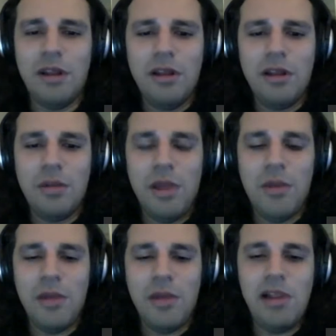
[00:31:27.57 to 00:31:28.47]
So may
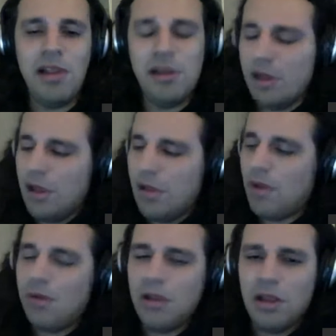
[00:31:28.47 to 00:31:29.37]
maybe
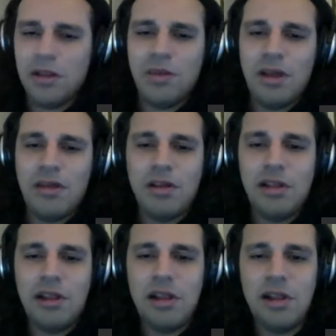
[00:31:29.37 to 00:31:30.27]
maybe like the best
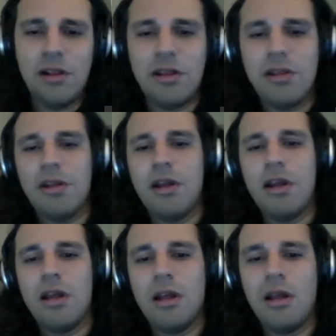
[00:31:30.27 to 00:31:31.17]
idea is,
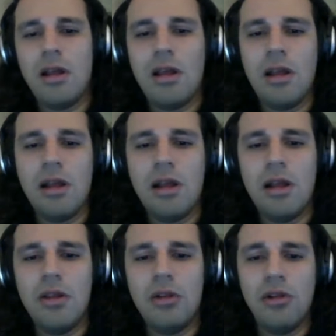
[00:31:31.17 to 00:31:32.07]

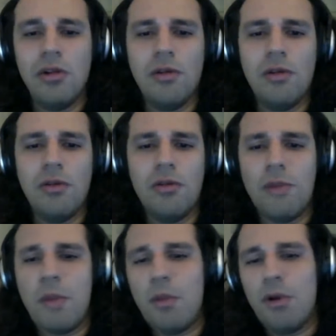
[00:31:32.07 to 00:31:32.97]
uh, do you
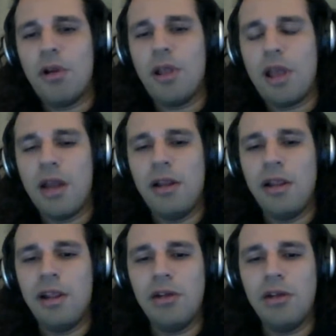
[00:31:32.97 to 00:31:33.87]
remember
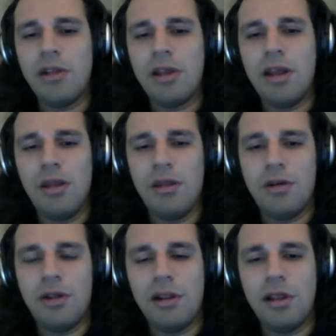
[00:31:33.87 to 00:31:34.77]
any use case or
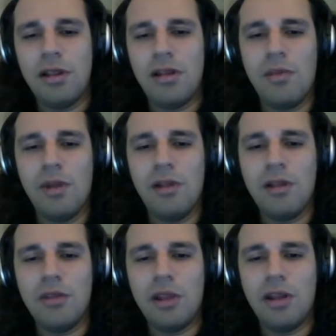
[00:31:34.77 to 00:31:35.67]
any example
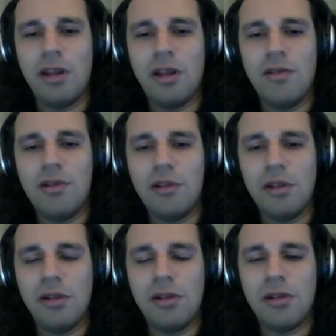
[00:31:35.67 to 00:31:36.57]
that we can give to
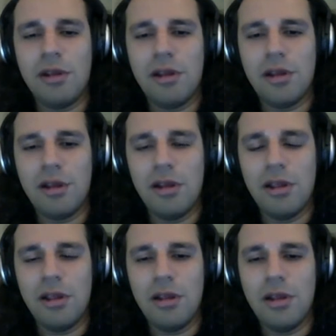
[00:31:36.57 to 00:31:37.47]
these? Uh,
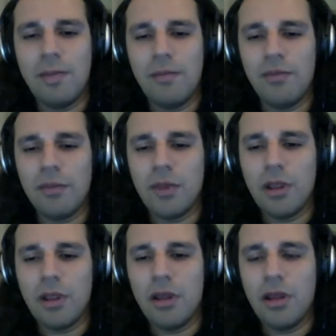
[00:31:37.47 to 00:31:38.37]

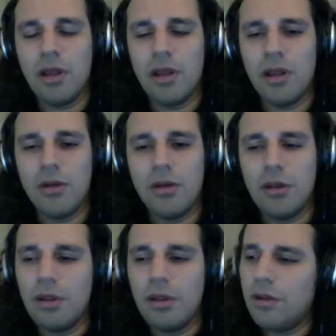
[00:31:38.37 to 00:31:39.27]
uh,
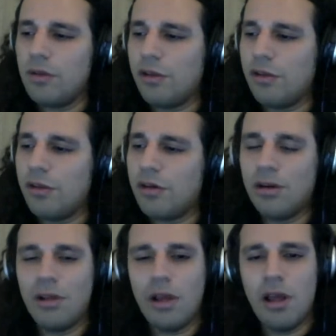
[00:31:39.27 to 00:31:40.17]
this
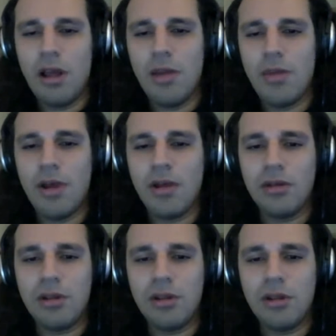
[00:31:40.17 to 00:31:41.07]
user uh,
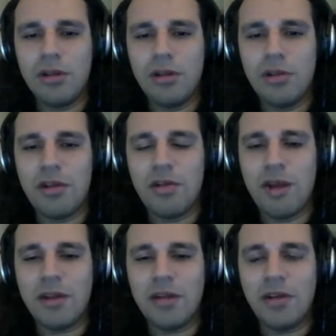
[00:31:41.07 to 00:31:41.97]
about uh, the observer
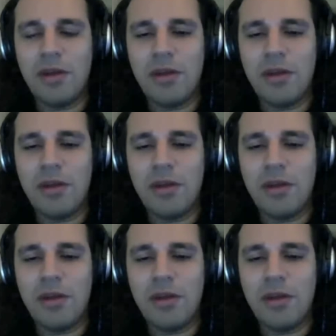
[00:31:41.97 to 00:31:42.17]
pattern in a web